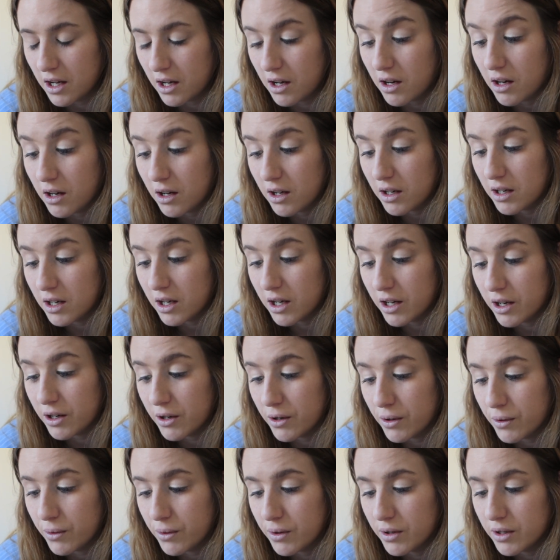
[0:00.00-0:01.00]

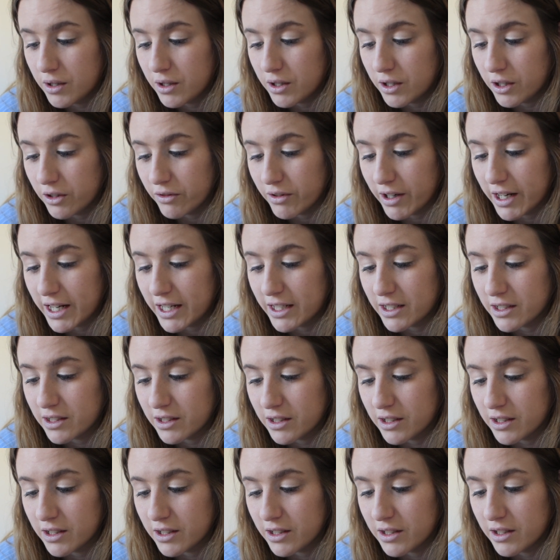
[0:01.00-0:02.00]
Arlo,
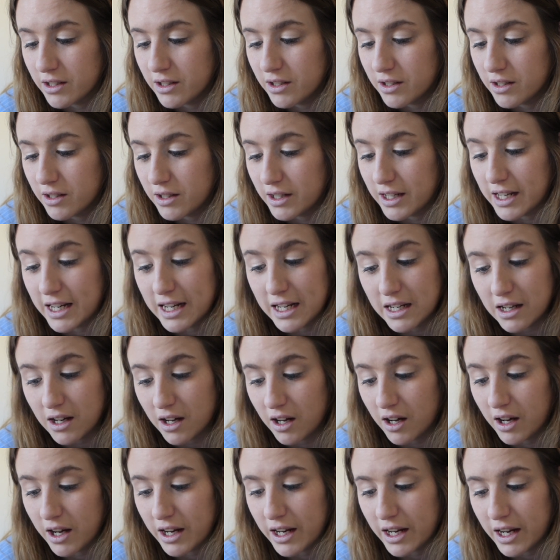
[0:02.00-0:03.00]
Grayson,
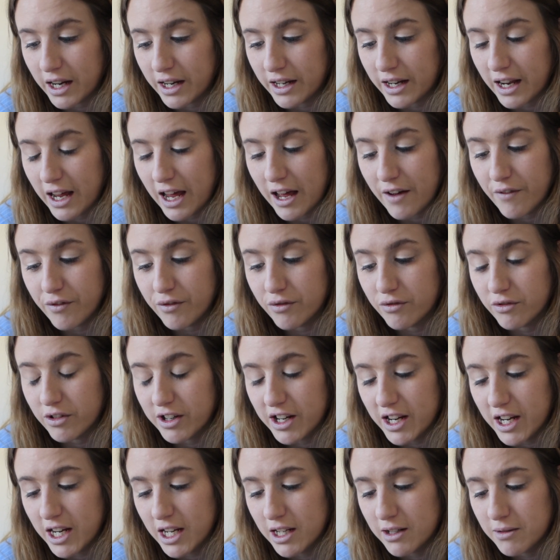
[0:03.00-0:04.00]
Eli and
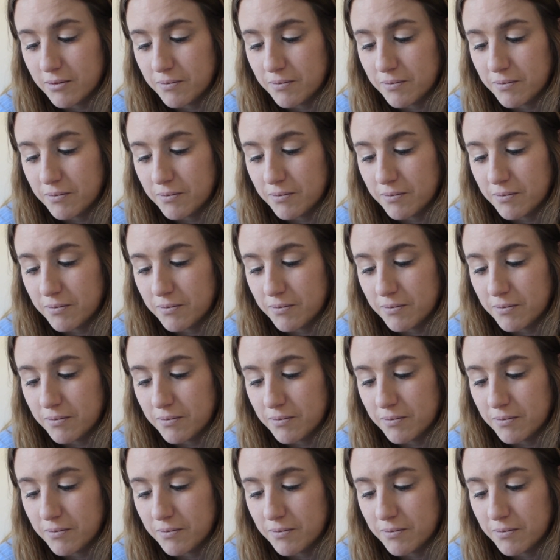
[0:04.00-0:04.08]
Every.